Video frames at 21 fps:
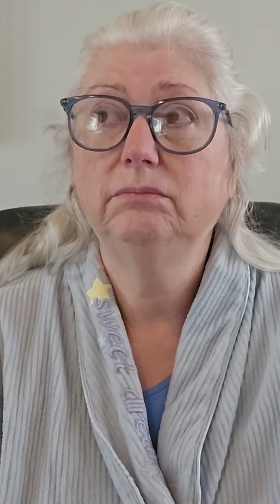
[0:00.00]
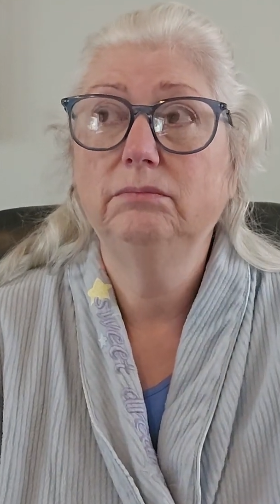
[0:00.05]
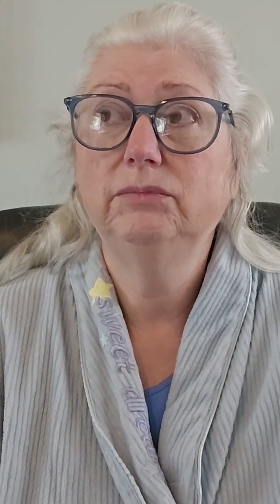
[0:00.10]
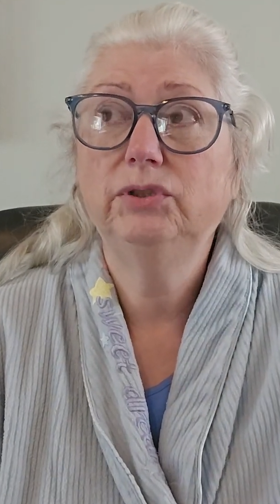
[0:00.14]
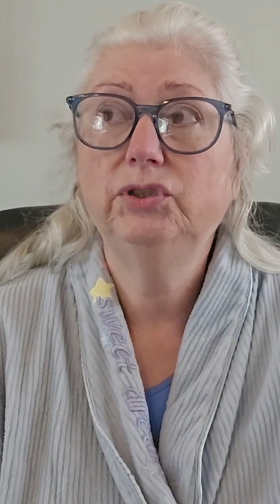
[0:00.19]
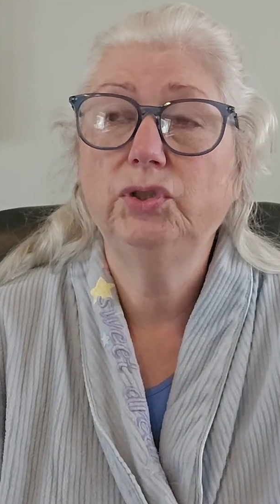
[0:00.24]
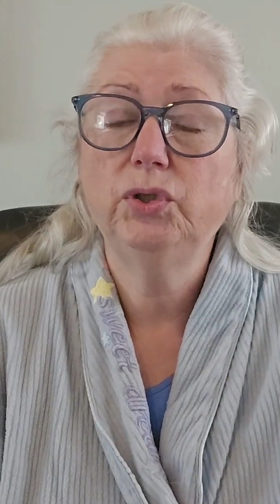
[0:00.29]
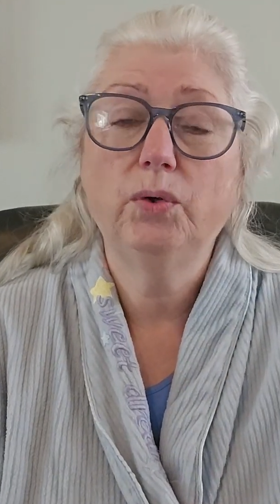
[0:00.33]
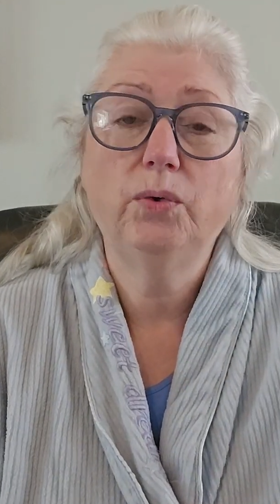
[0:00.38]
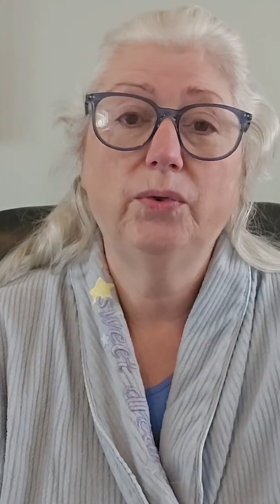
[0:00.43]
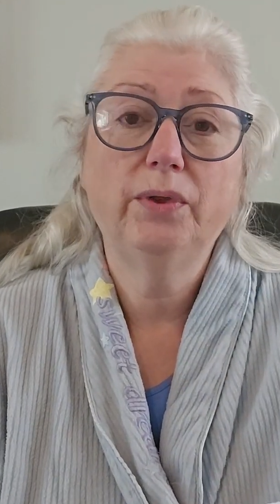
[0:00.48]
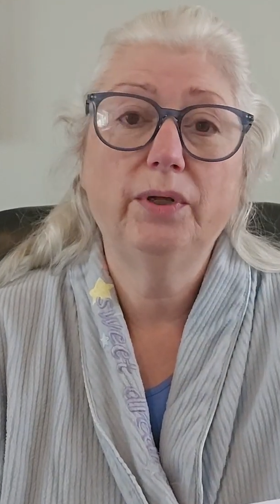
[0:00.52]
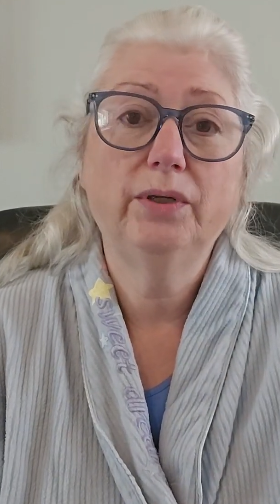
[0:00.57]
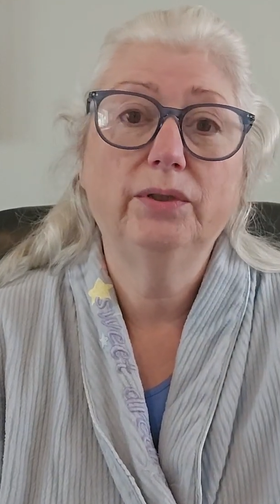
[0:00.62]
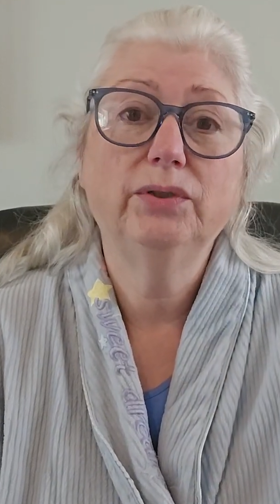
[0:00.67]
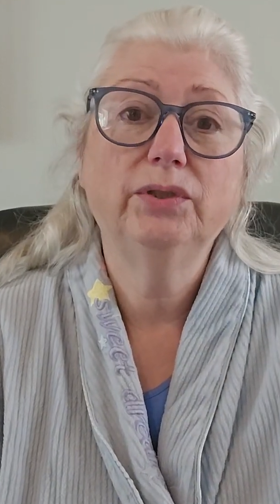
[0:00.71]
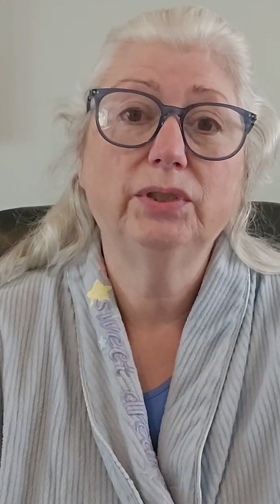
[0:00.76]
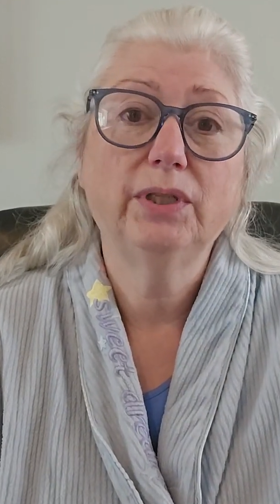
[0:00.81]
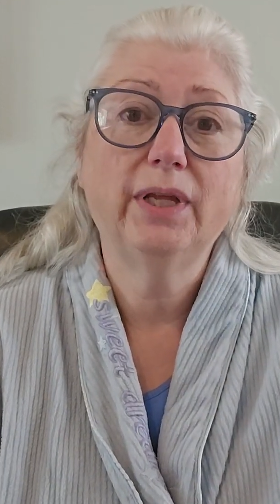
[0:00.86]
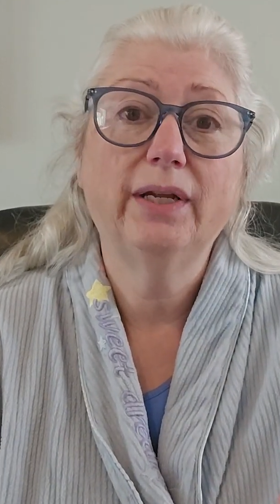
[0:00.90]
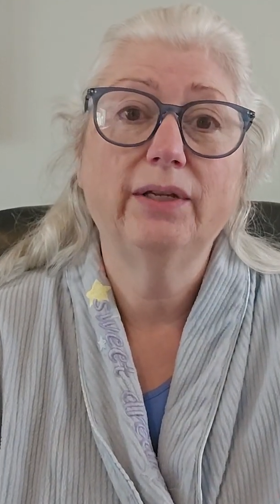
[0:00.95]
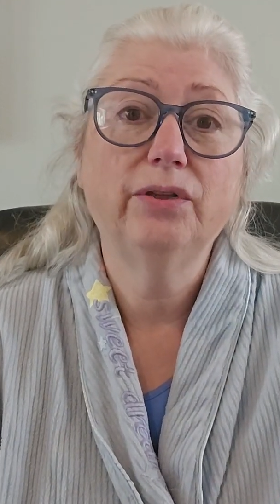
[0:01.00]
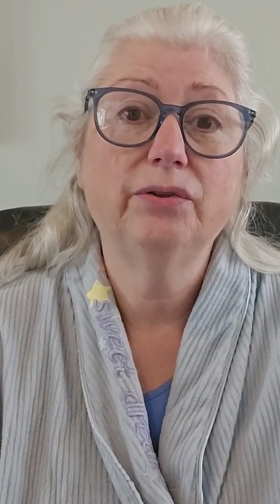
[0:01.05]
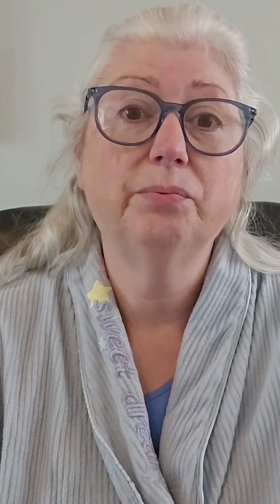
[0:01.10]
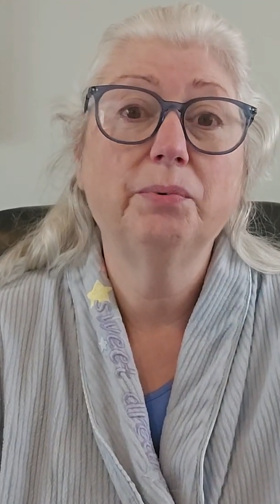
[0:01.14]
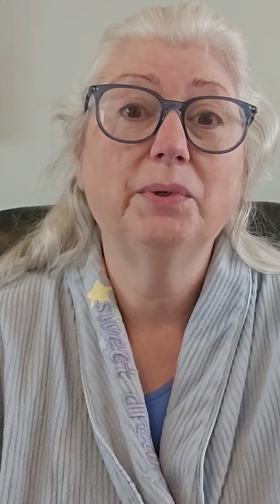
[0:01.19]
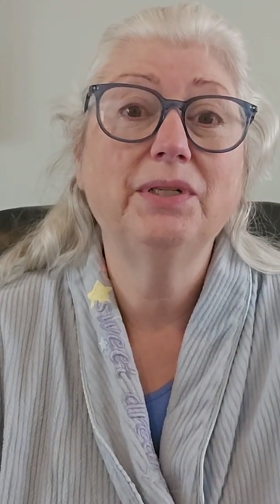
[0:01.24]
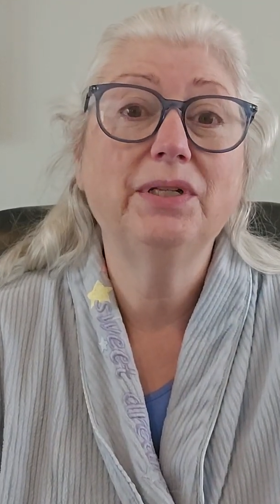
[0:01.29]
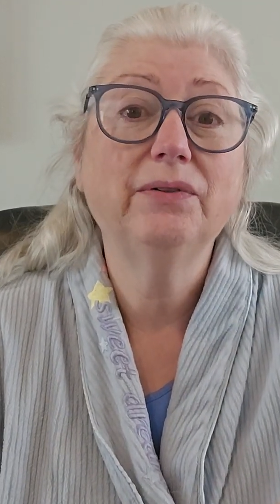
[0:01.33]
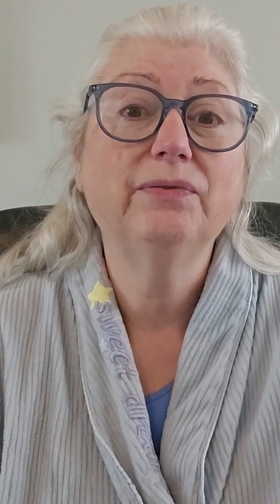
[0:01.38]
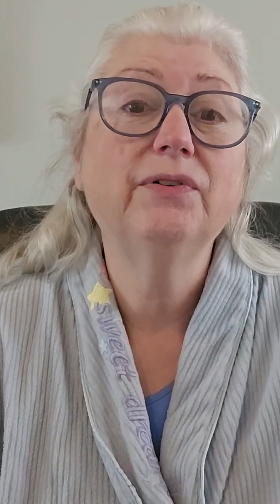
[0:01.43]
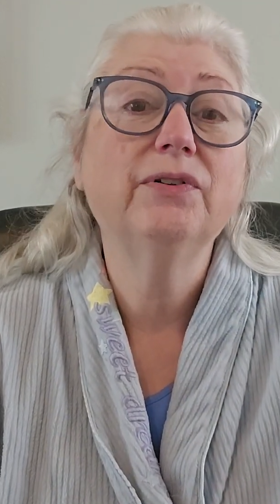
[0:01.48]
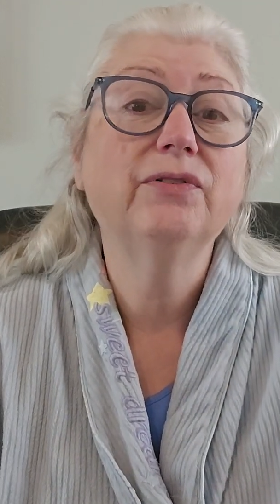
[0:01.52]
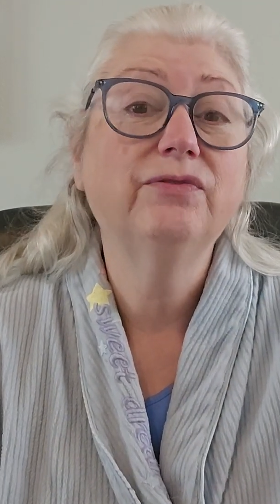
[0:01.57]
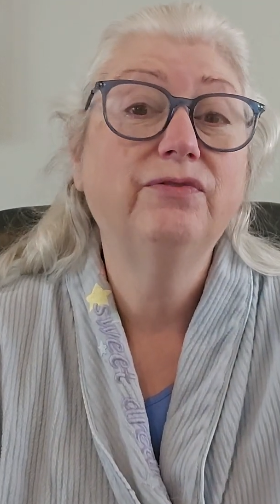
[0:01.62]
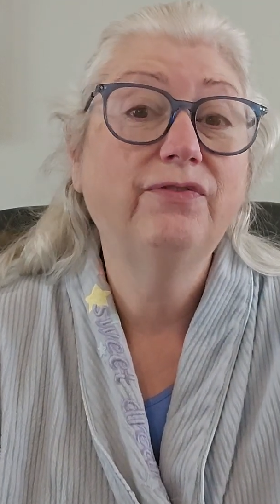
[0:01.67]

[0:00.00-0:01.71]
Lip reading: So there's like 3 different